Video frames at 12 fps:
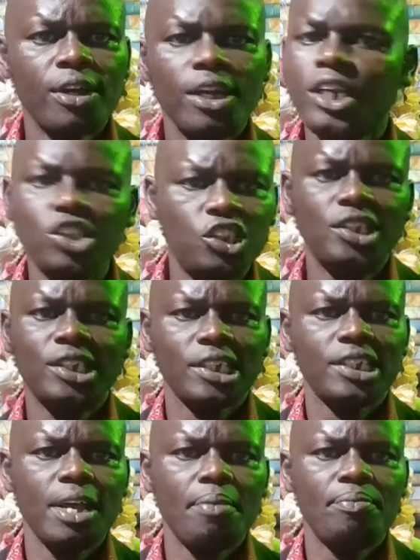in Jesus'
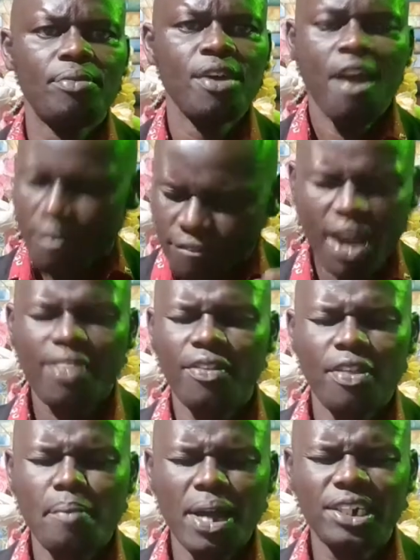name. Father,
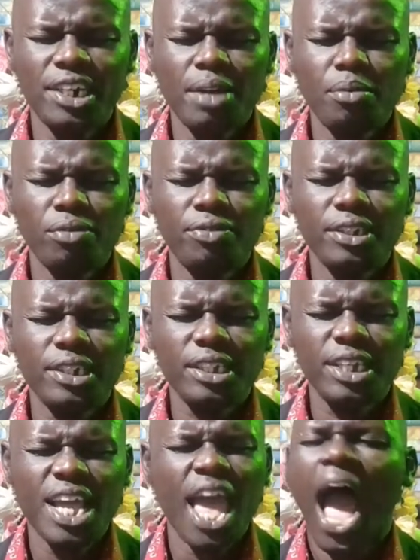the mighty name of Jesus,
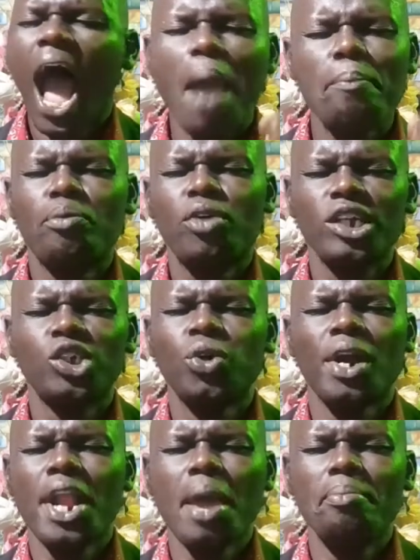I praise your
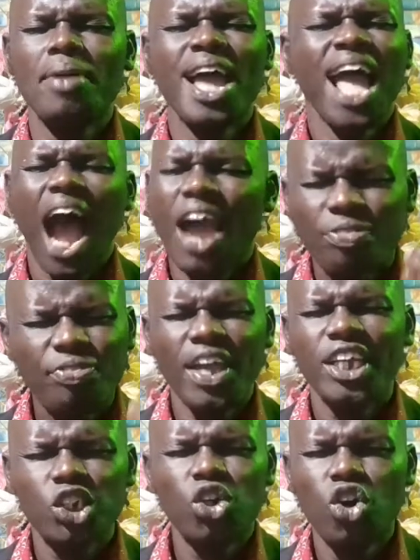name. I
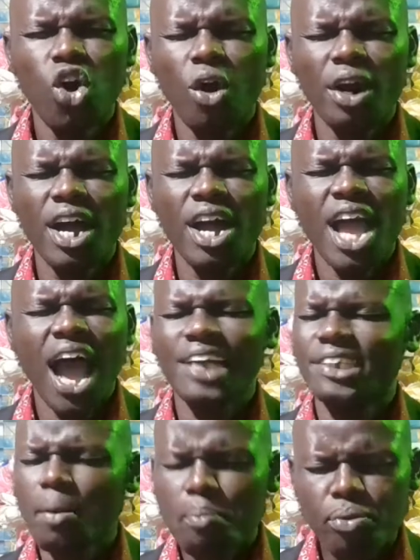thank you, Lord. As
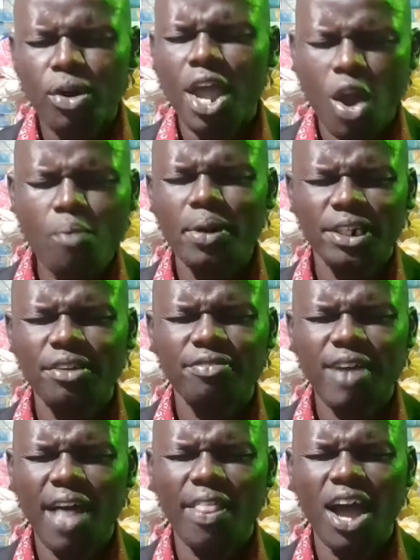I pray, Almighty
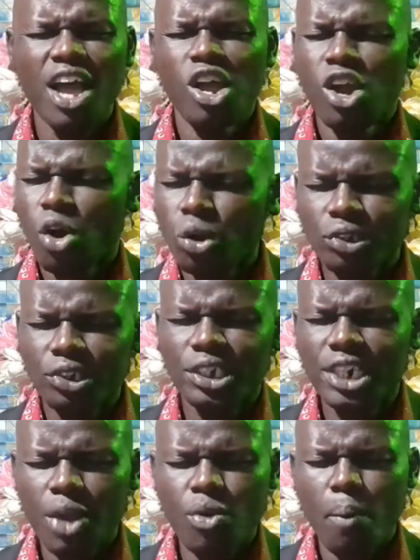Father,
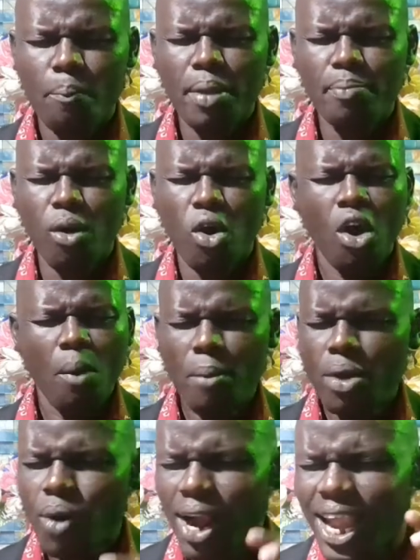consider your people. May
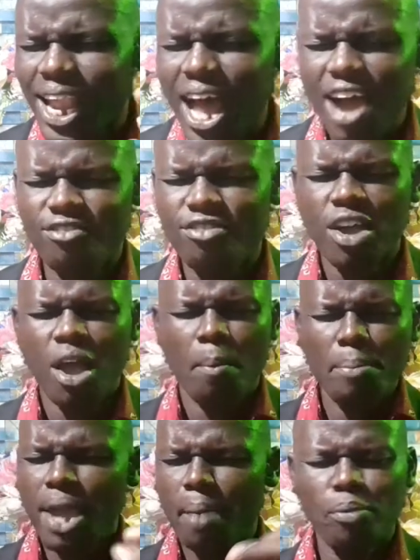your love
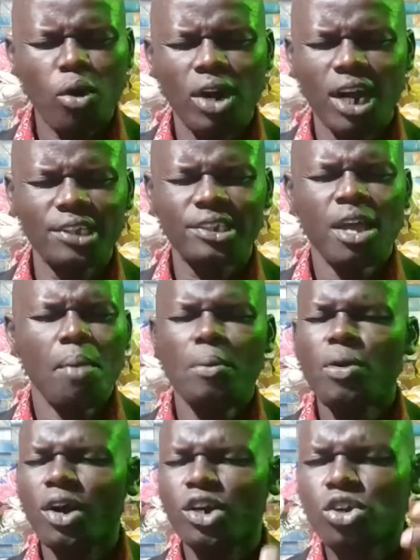be upon us. May
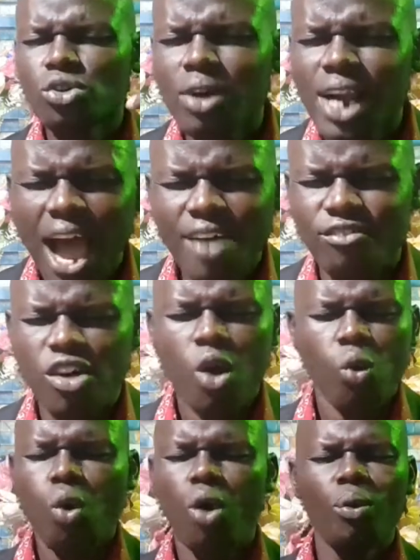your true love
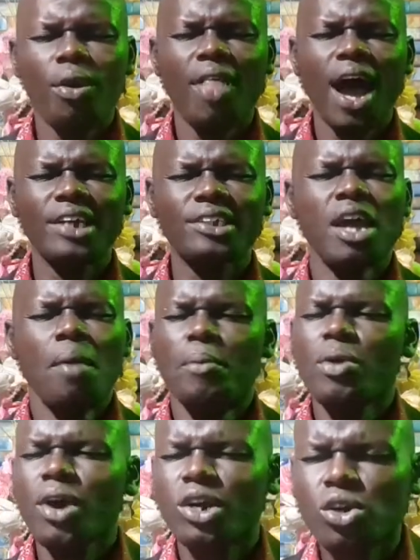walk with us. May
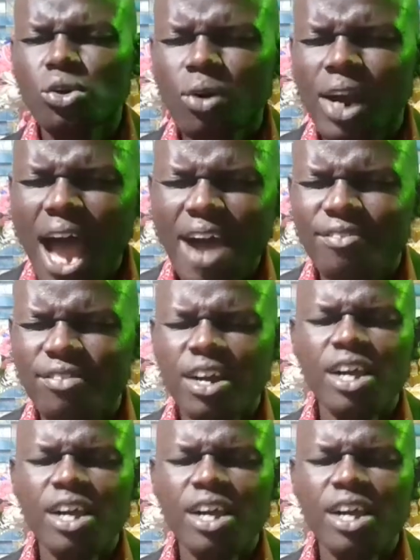your true love